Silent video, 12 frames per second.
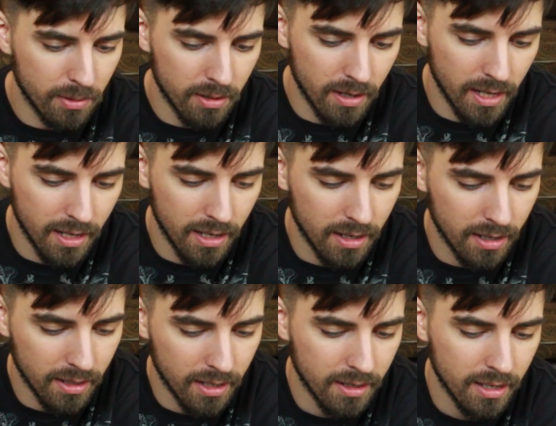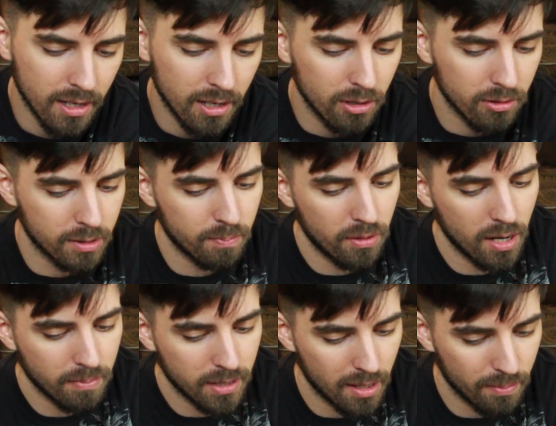Put it right here, there you go. It's
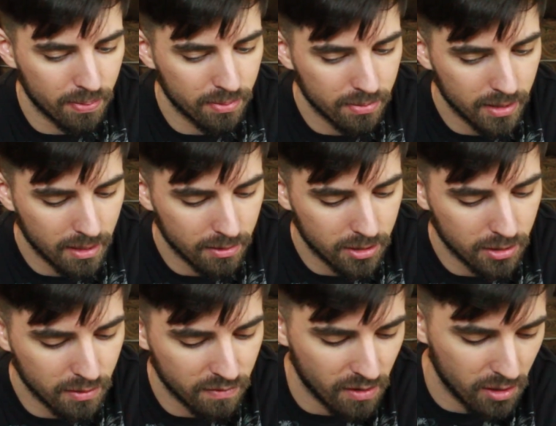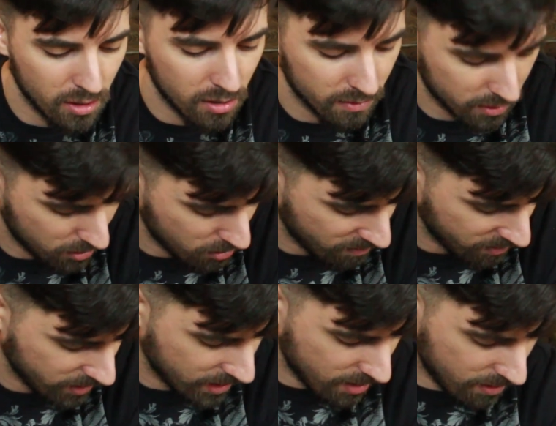propped up. Now it shouldn't fall over, hopefully.